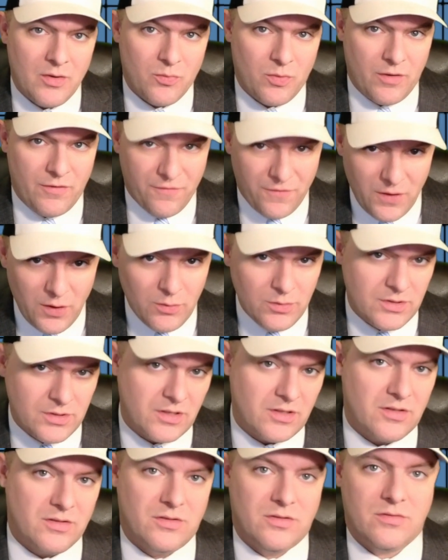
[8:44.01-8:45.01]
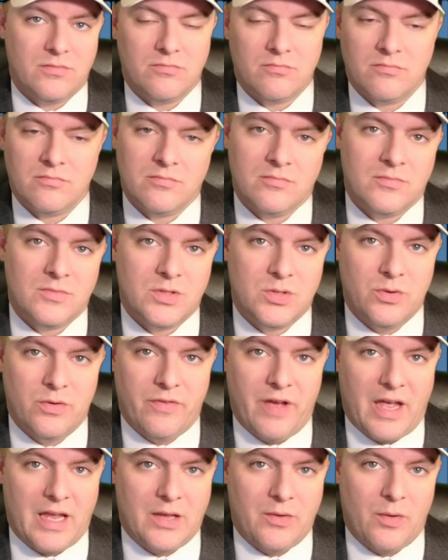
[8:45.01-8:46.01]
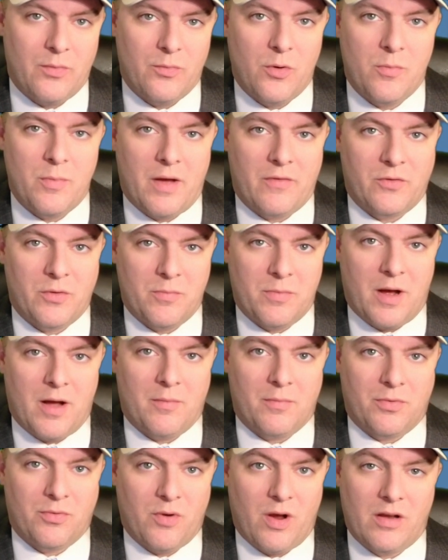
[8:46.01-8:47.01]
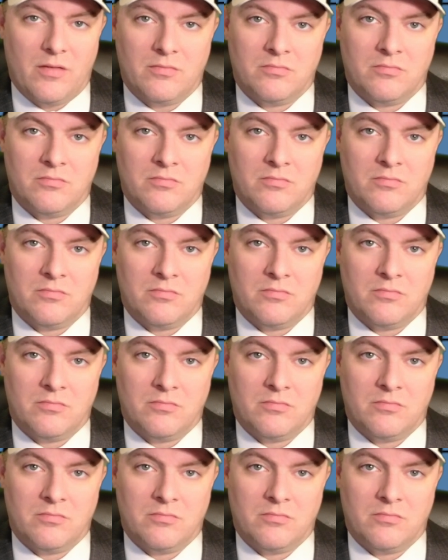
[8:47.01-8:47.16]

refuses to evacuate room after bomb threat